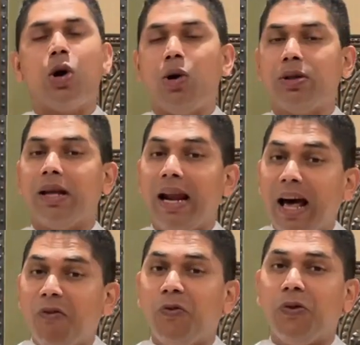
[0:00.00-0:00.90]
on the
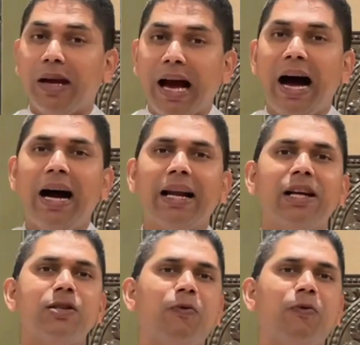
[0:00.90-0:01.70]
love God has